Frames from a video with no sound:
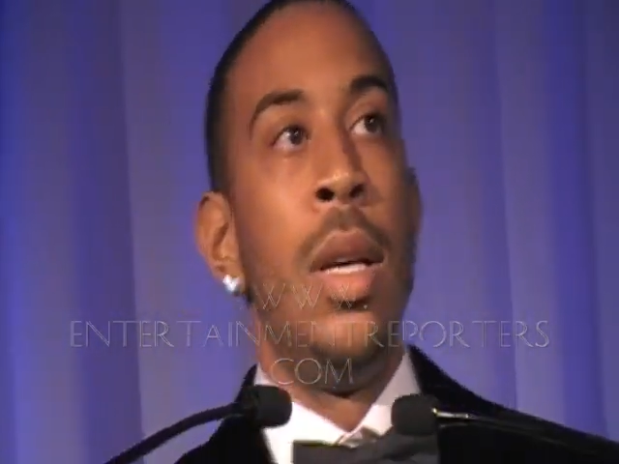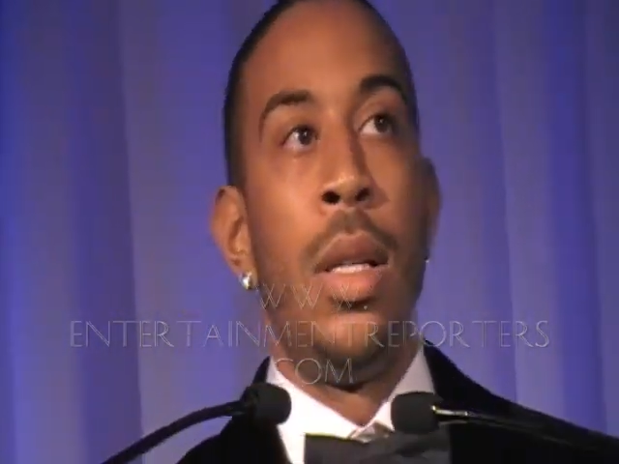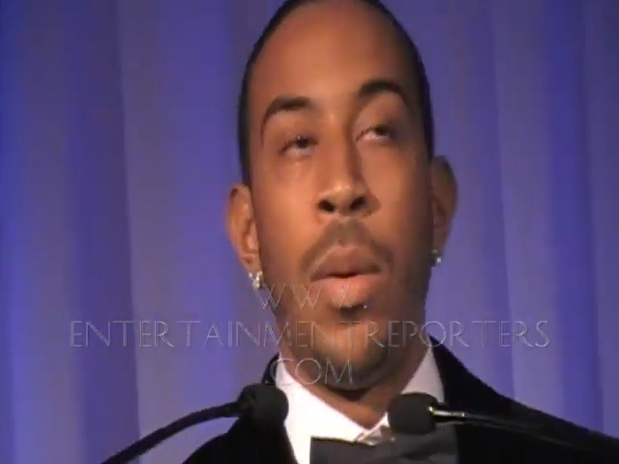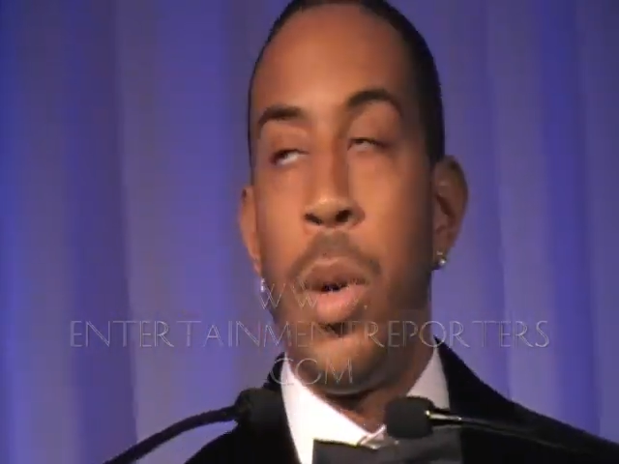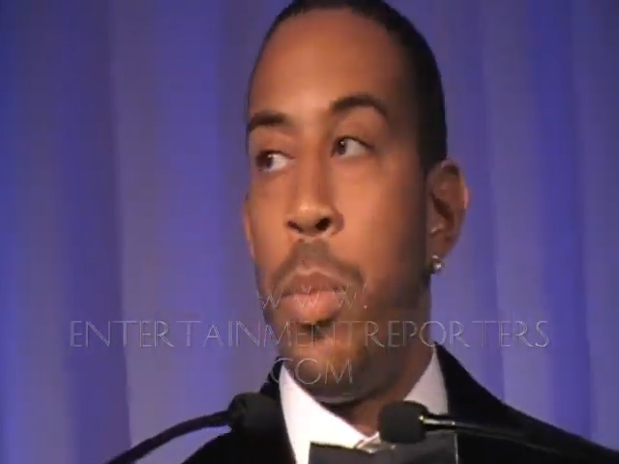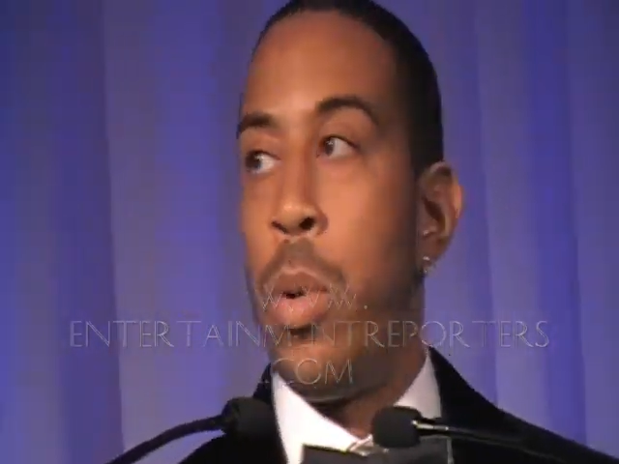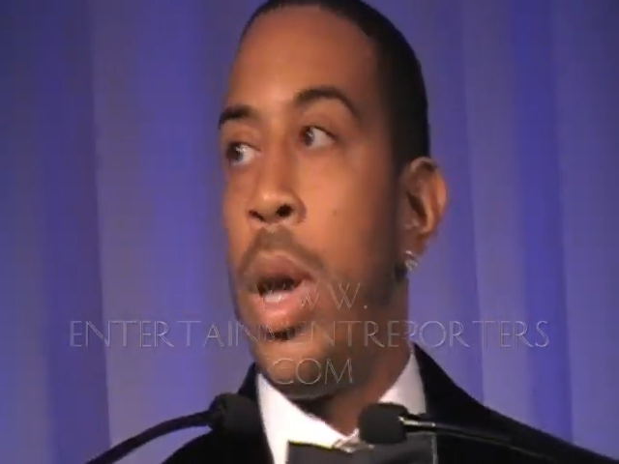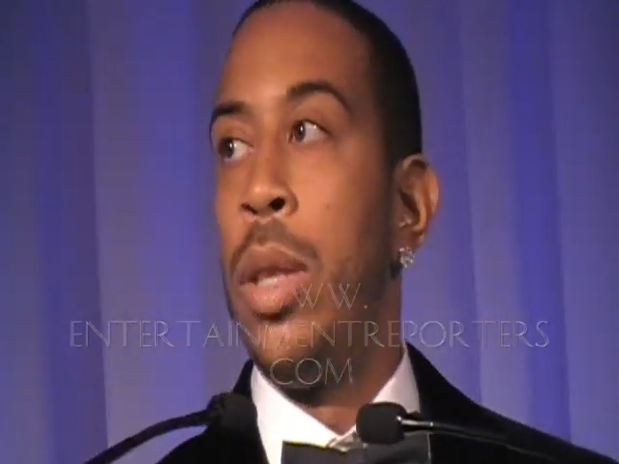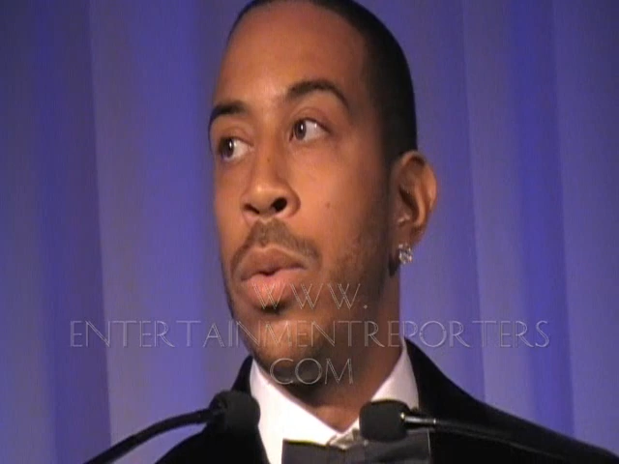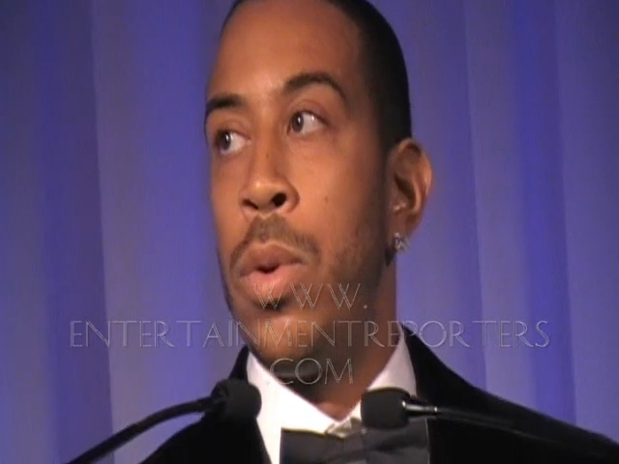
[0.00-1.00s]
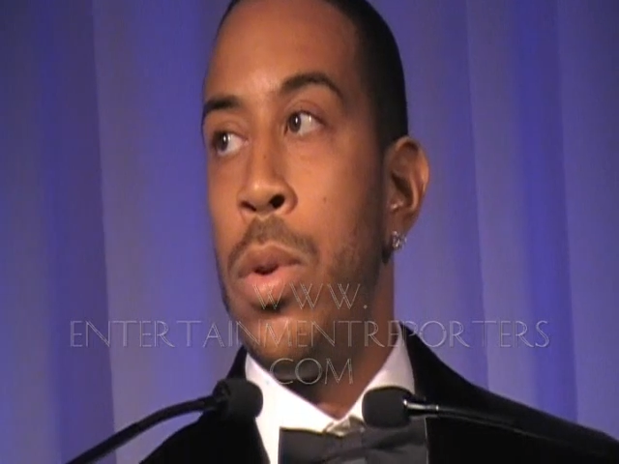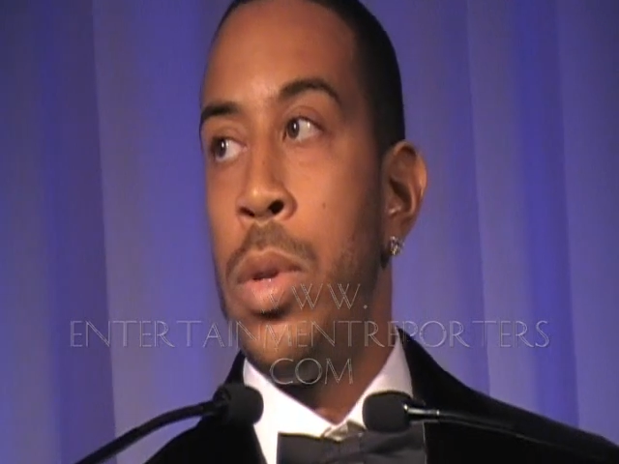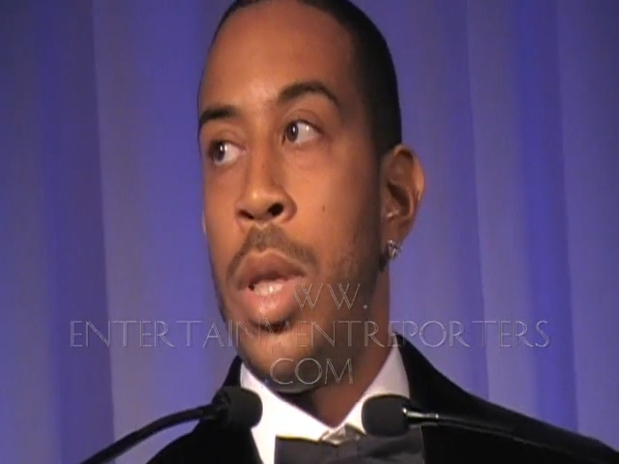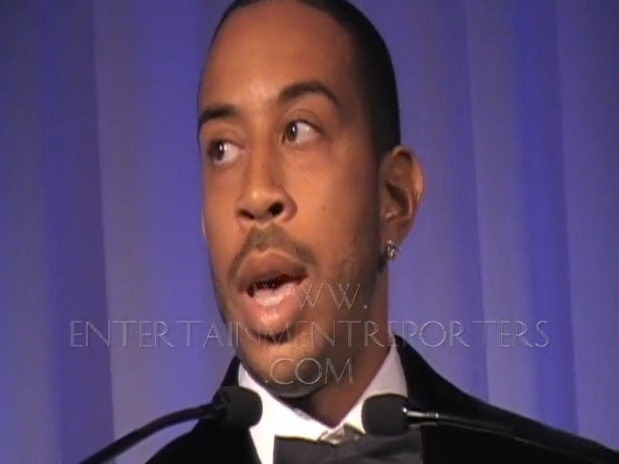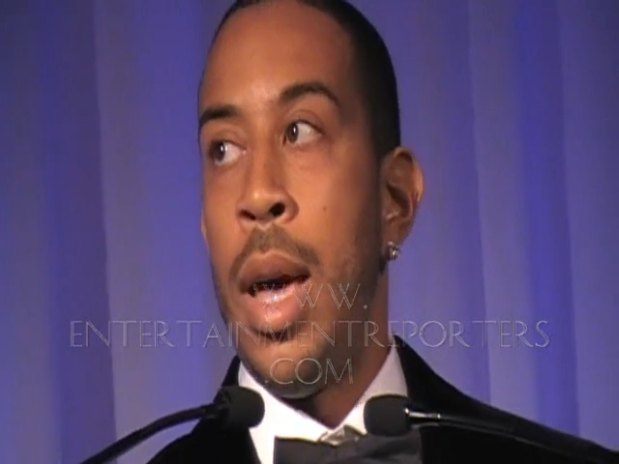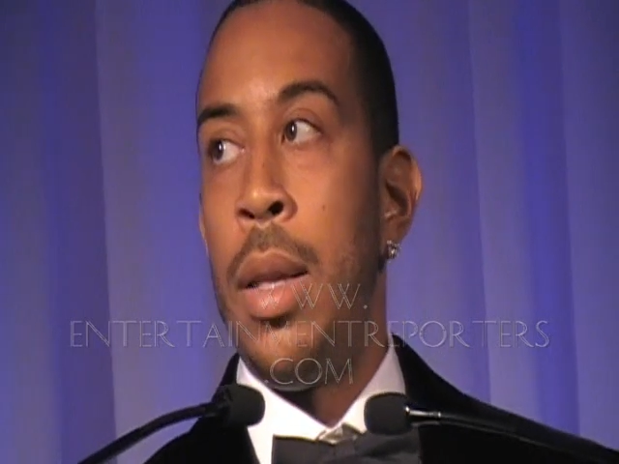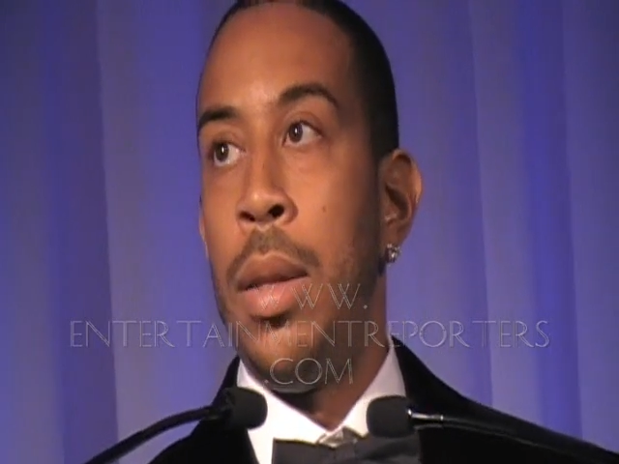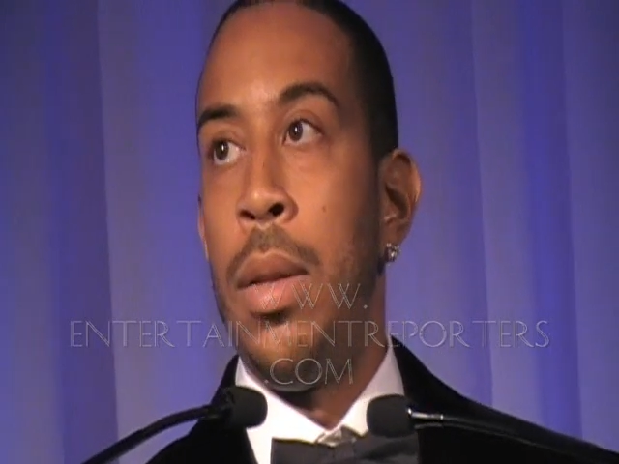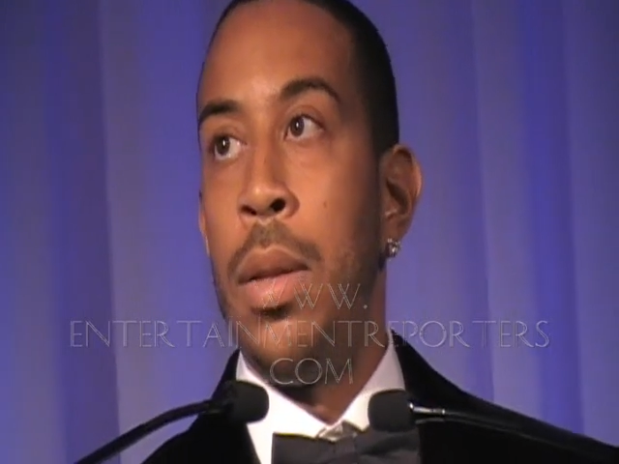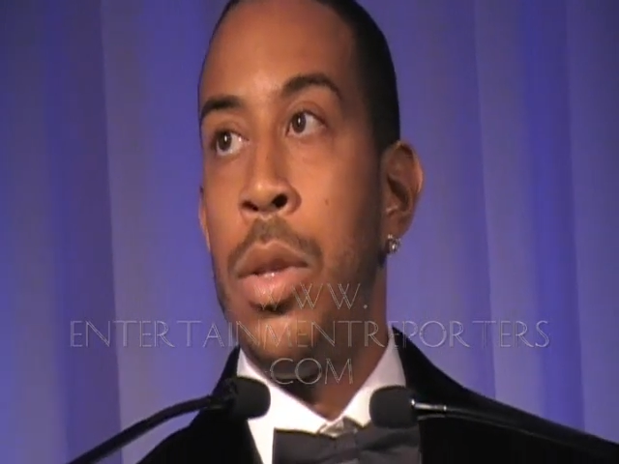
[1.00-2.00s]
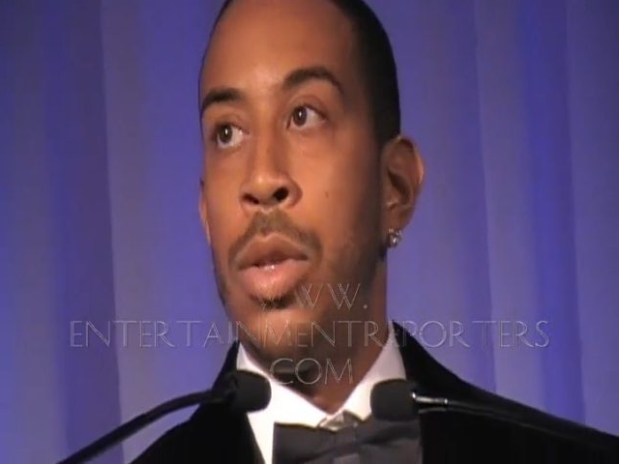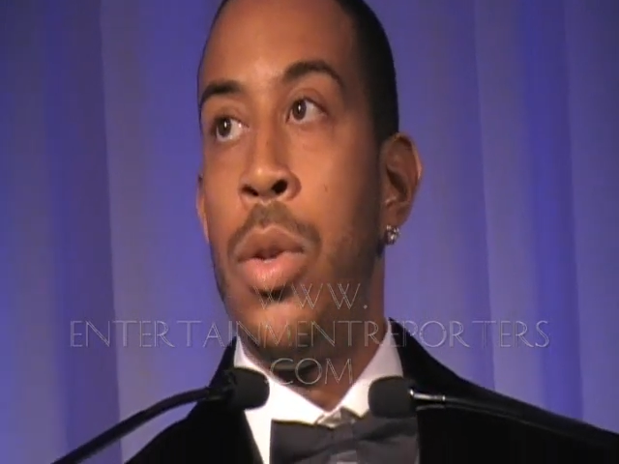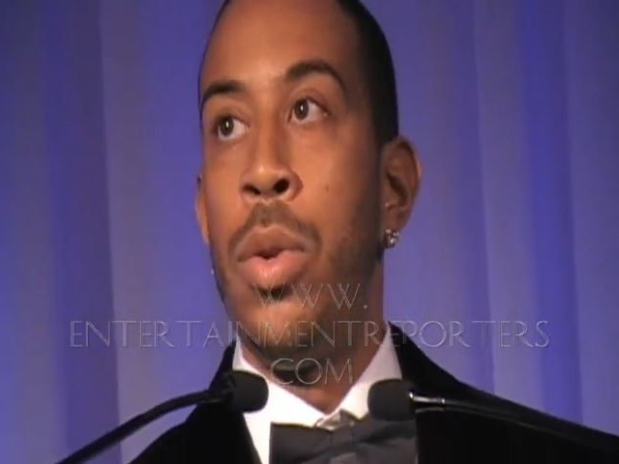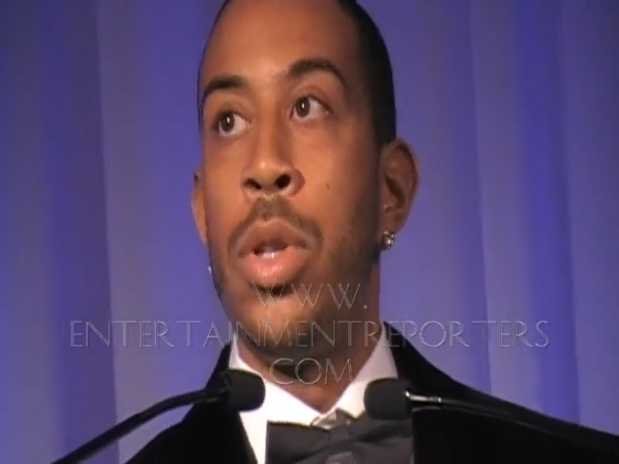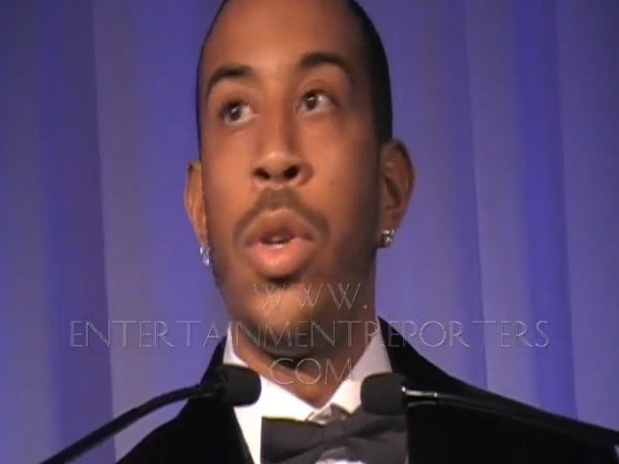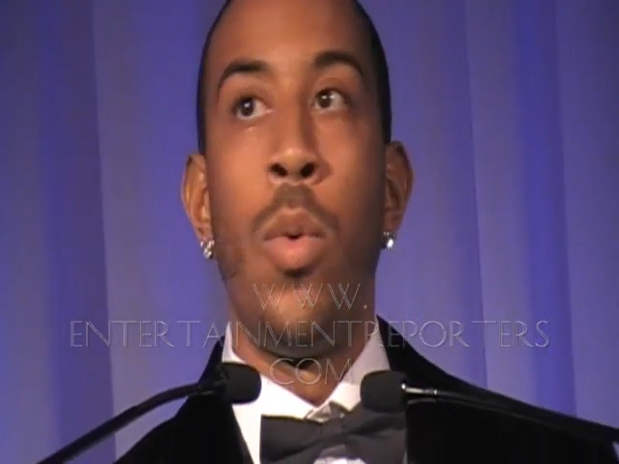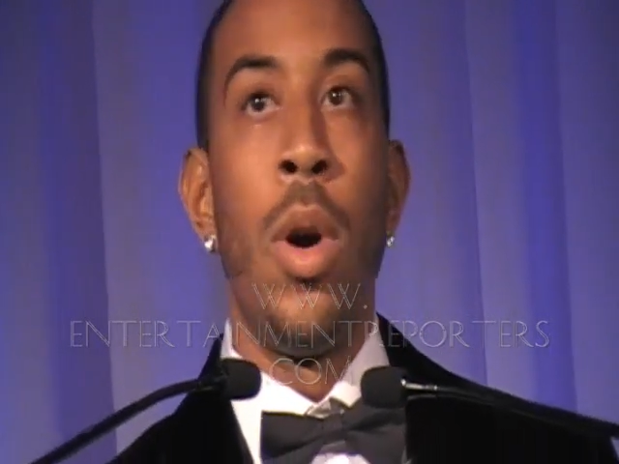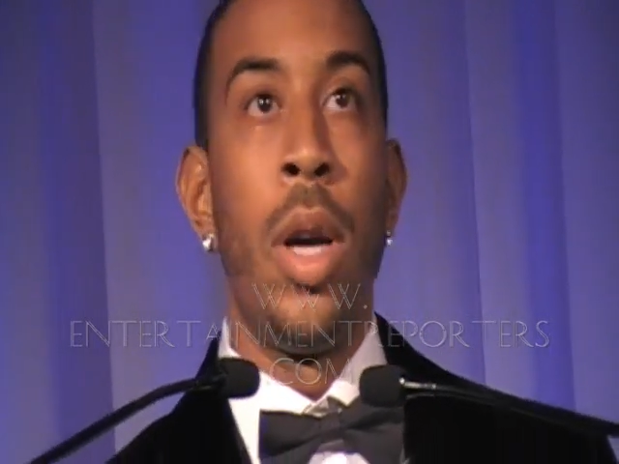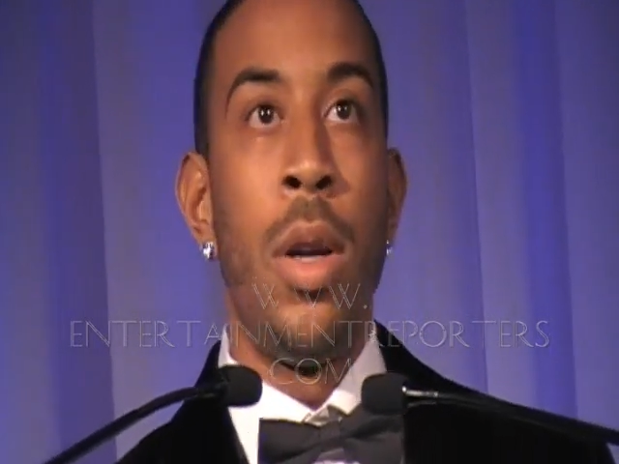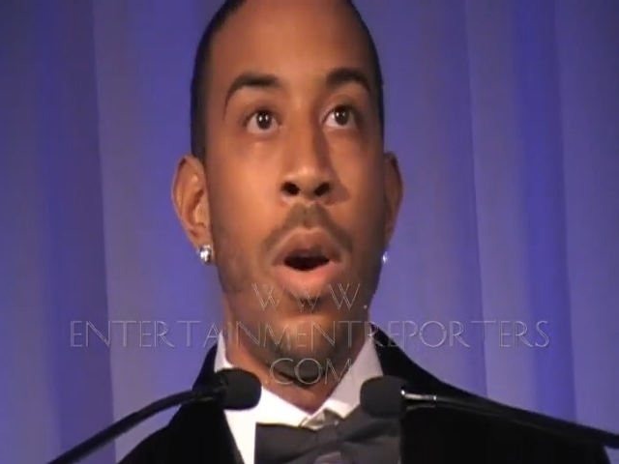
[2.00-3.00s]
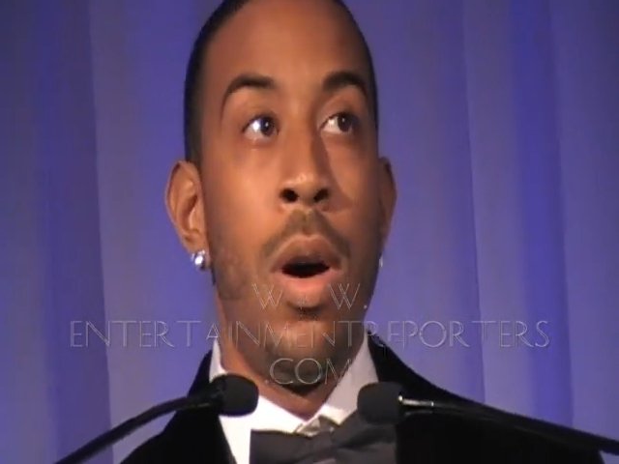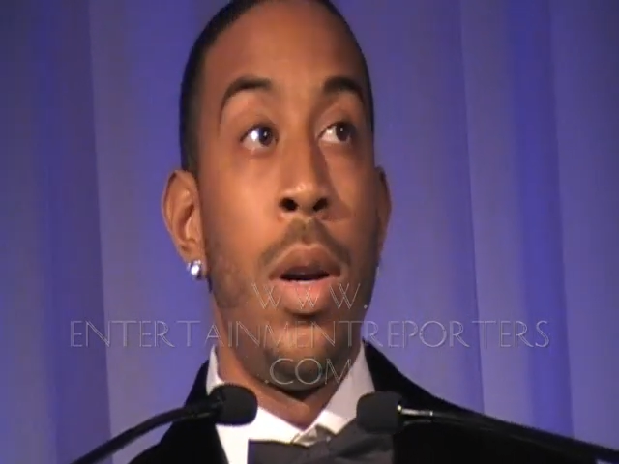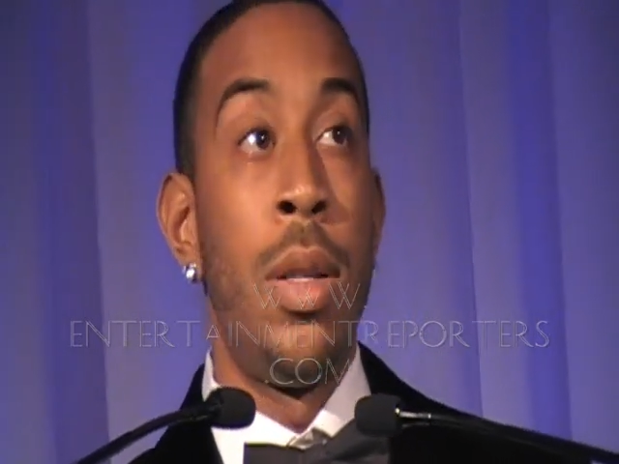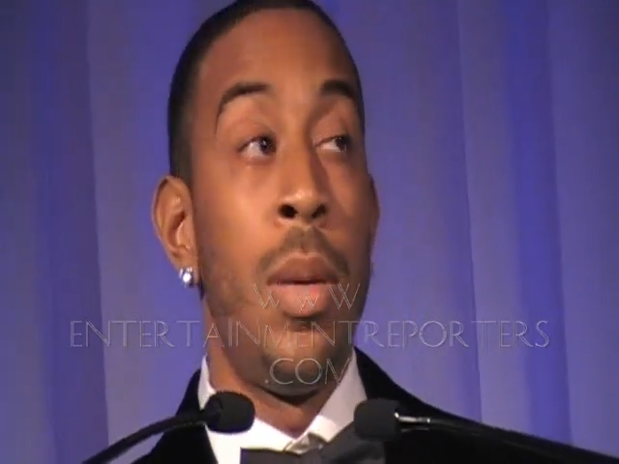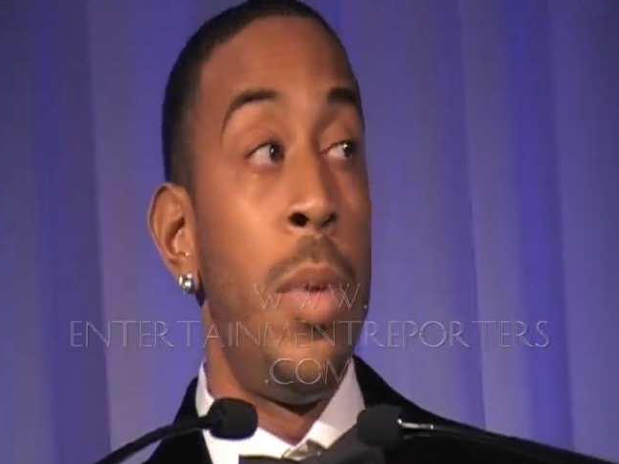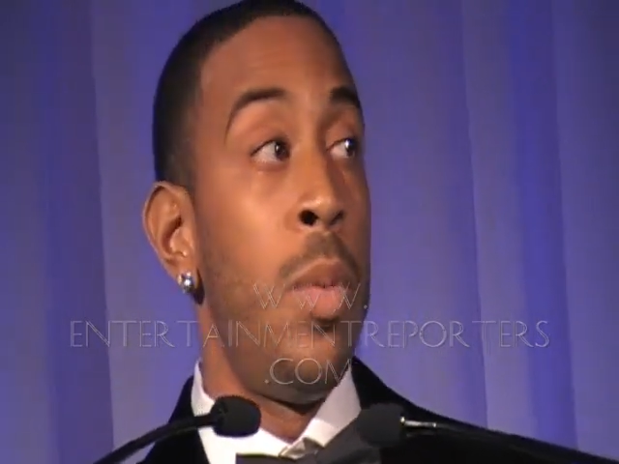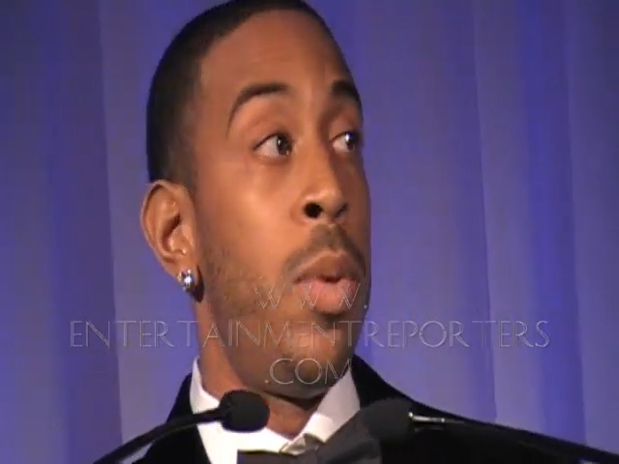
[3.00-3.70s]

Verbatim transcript: some of the breakthroughs that the students are working on and some of